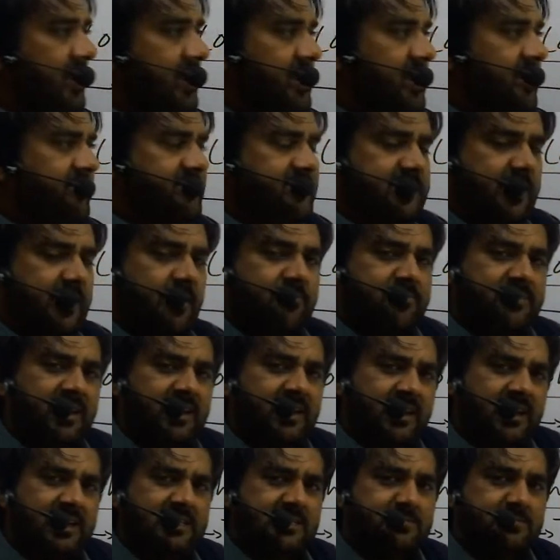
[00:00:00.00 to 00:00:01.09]
if
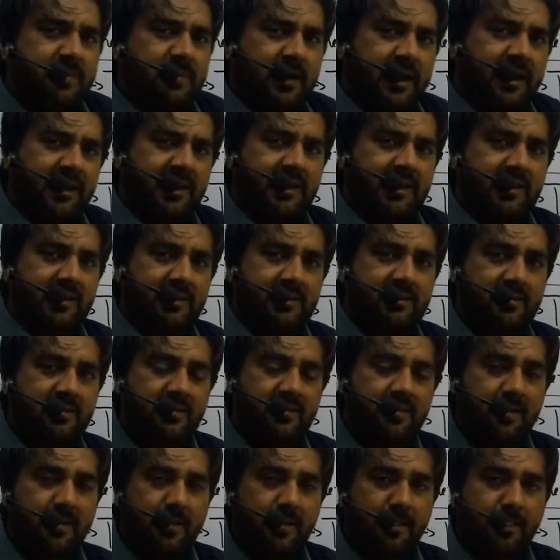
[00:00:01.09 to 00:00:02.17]
something is burning,
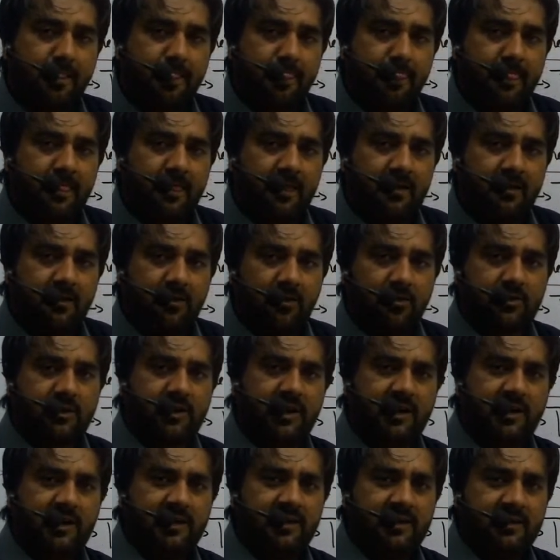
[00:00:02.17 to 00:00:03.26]

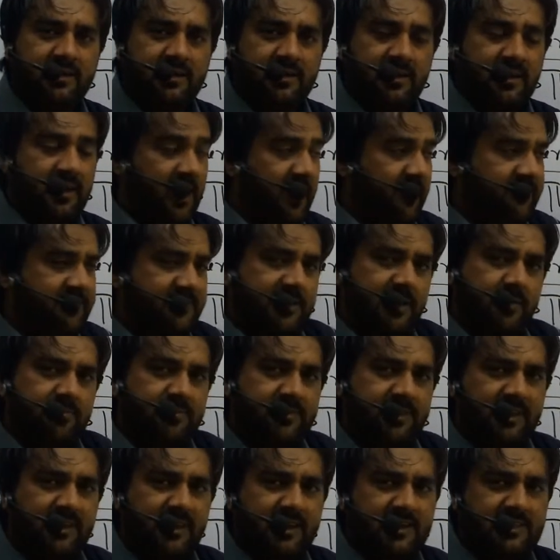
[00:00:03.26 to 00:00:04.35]
okay? If
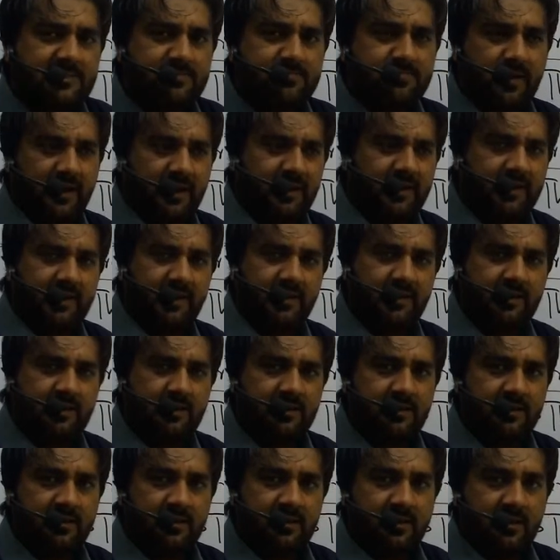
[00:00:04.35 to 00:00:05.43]
something is burning
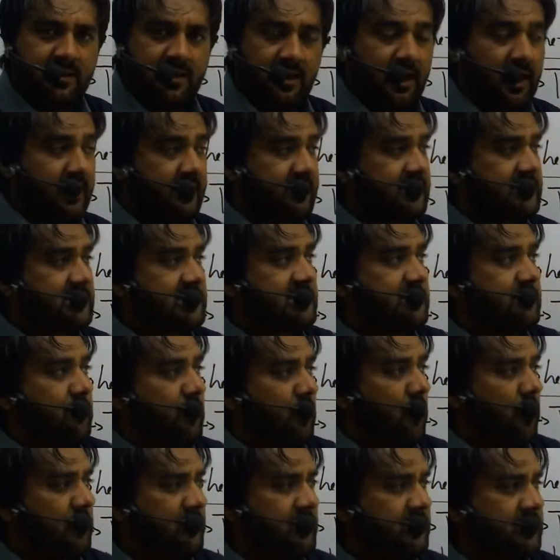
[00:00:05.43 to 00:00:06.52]
and the
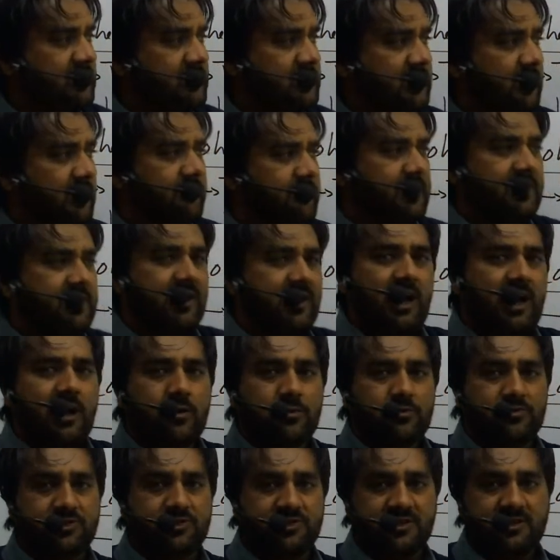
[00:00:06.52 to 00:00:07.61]
smoke is coming
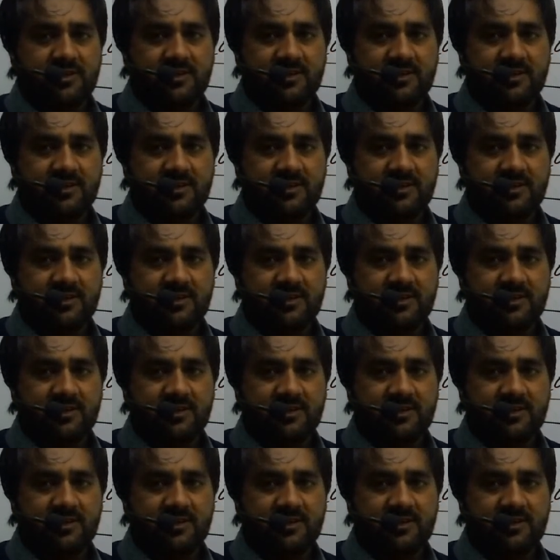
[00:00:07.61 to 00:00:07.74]
out,